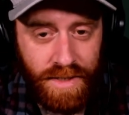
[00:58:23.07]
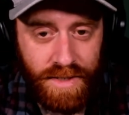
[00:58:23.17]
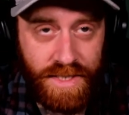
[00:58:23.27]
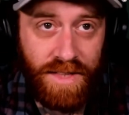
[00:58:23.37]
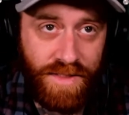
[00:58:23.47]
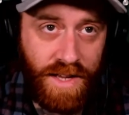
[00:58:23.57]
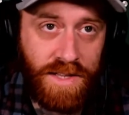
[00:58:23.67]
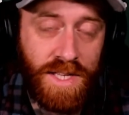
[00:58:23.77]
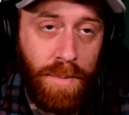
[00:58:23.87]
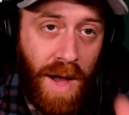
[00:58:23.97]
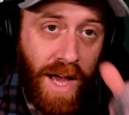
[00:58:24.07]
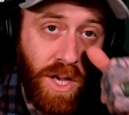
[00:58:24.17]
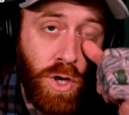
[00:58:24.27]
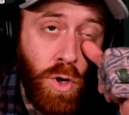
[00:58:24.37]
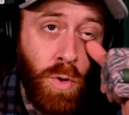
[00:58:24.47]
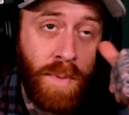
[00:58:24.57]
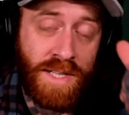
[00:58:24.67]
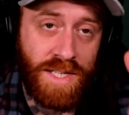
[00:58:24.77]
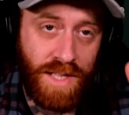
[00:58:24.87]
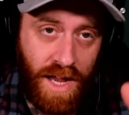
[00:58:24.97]
did things that by
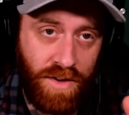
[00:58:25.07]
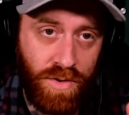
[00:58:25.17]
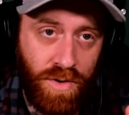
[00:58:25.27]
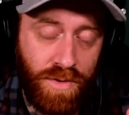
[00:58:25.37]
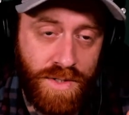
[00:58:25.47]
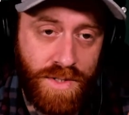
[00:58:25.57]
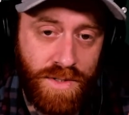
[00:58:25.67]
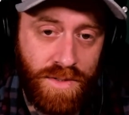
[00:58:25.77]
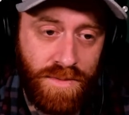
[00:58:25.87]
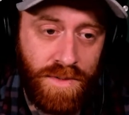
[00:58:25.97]
human standards,